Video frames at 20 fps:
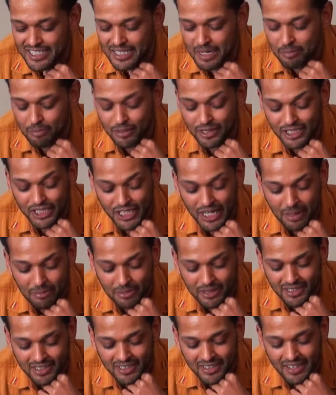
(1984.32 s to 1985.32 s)
separate
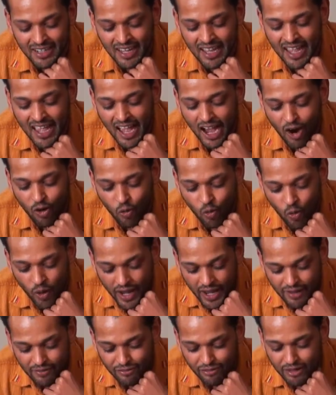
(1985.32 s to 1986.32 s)
chapter,
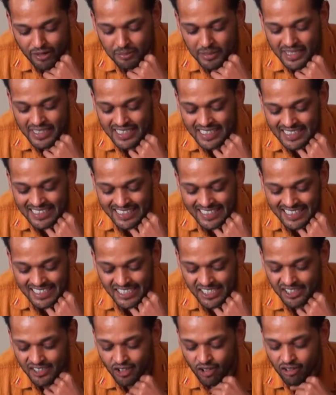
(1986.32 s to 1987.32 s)
away from and contingent